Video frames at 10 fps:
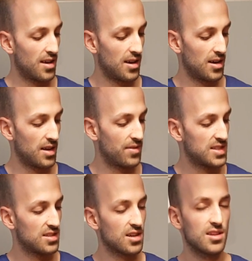If
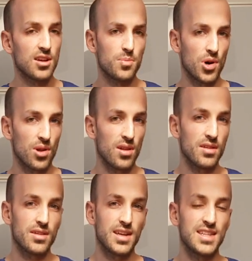it's in a clear
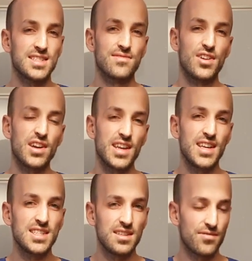bottle, it's very
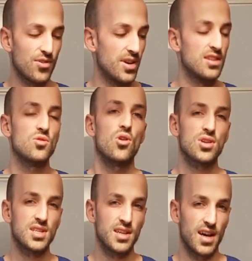easy for it to
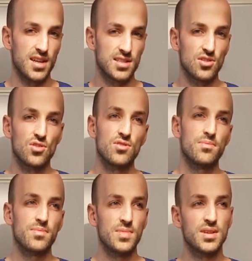oxidize.
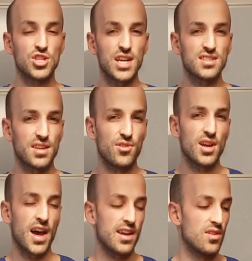So the chances are very
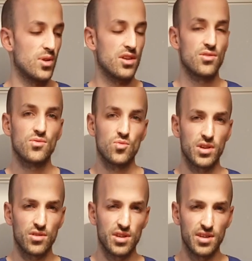high that when
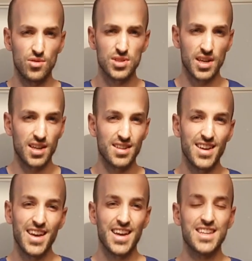you're using it,
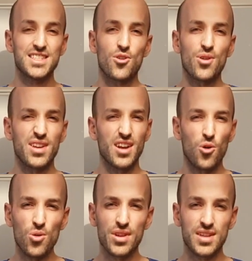it's already
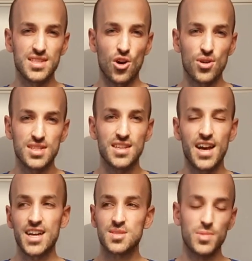old and it's
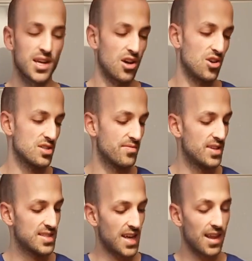oxidized because of
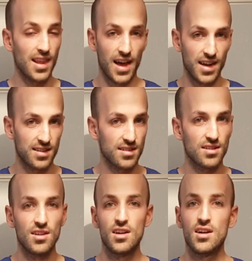the sunlight,
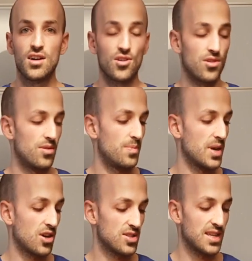or
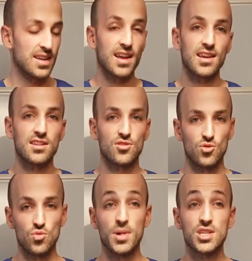because that can get
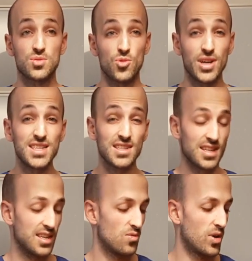through much more
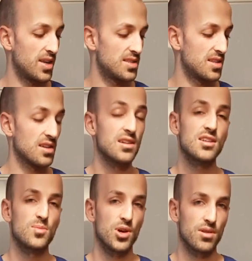easily when it's in a
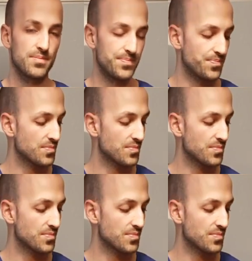clear bottle.